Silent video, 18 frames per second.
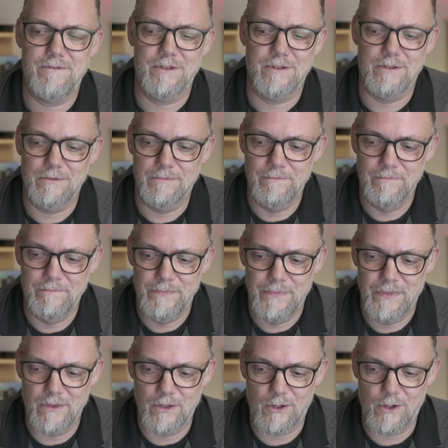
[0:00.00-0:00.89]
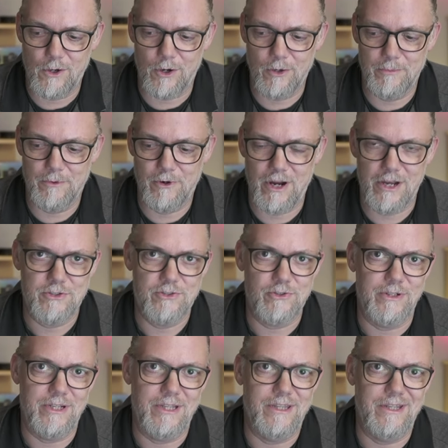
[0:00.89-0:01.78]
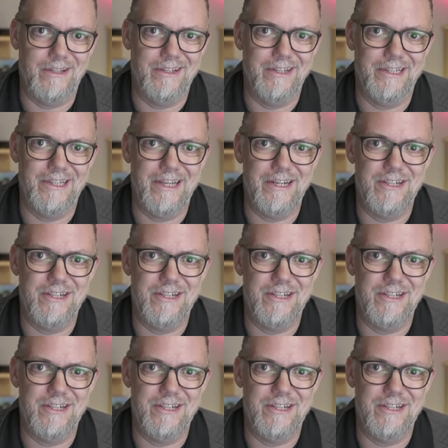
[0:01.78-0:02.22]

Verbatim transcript: the, the carb crash or anything like that.